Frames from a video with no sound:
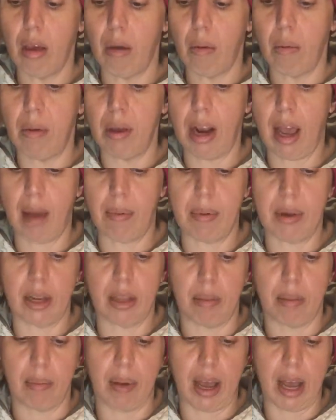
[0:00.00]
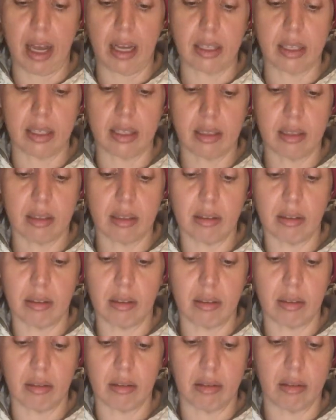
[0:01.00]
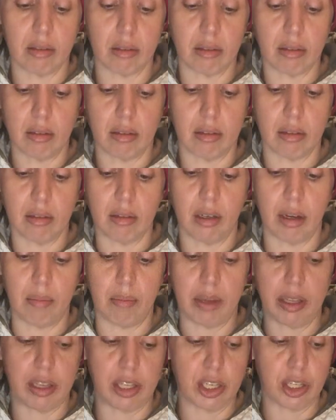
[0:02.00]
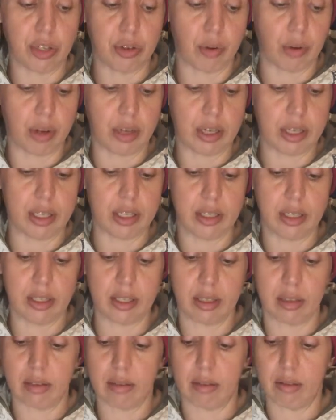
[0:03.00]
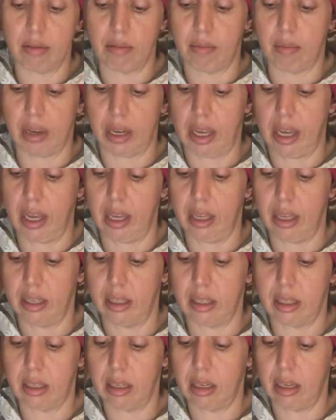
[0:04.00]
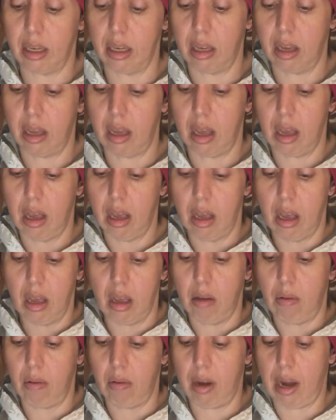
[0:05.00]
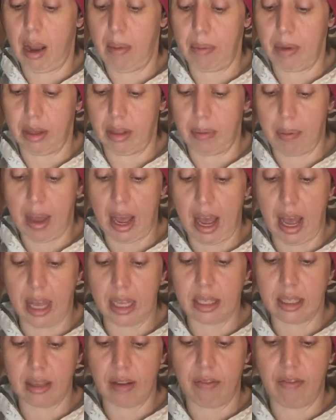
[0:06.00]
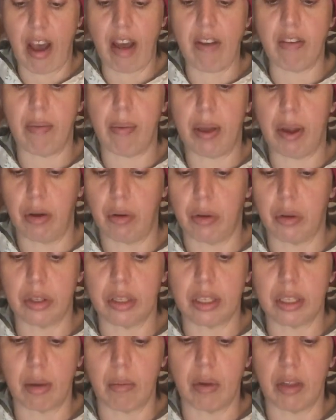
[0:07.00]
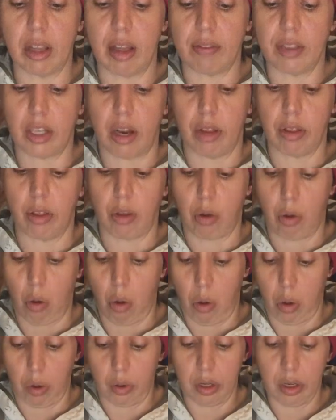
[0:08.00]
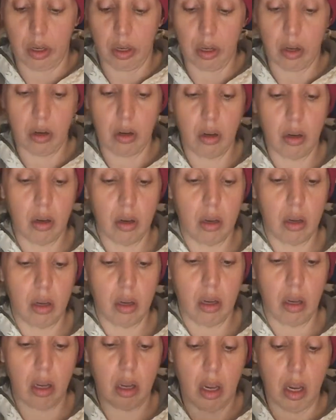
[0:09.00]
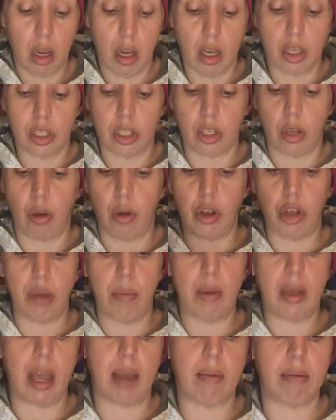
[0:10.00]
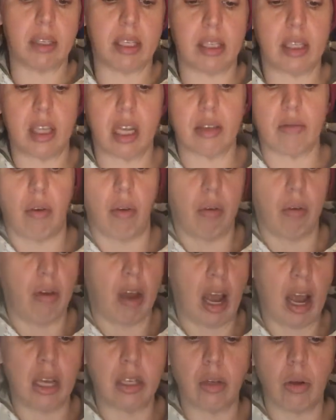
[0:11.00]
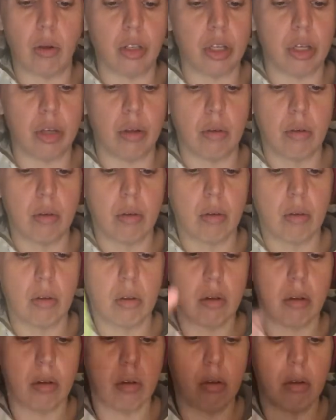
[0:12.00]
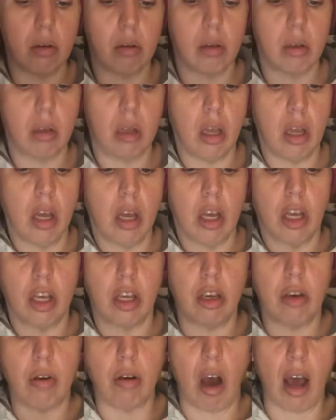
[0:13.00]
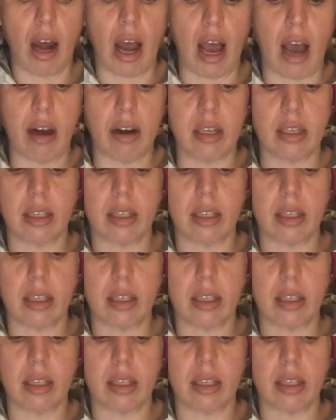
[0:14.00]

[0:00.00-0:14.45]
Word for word: What happened in the past? I'm going to make this short because my kids. What happened in the past? Five of Pentacles. Someone left you on the cold. So you became successful. I told you. You got out of